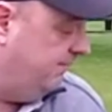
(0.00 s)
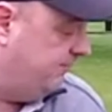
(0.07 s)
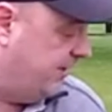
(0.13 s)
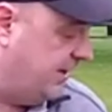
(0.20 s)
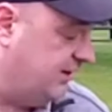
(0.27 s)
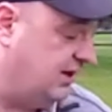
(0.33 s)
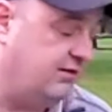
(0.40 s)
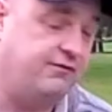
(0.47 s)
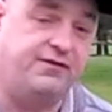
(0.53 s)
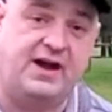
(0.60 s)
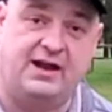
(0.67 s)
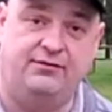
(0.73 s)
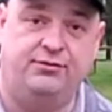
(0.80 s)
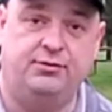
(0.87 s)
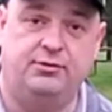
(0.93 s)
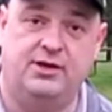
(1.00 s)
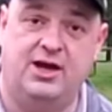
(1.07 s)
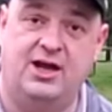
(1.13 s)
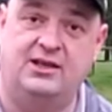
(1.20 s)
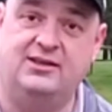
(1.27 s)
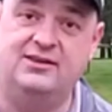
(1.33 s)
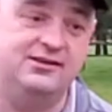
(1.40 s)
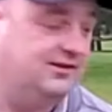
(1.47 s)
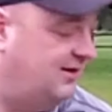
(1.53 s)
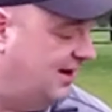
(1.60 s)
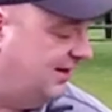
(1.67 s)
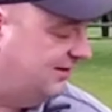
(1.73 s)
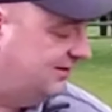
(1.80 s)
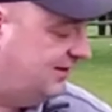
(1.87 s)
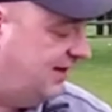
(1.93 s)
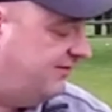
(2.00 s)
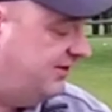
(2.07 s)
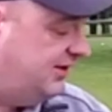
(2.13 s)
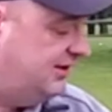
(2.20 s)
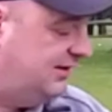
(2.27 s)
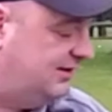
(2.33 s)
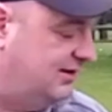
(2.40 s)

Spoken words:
And then 5 through 9 in the ZX7,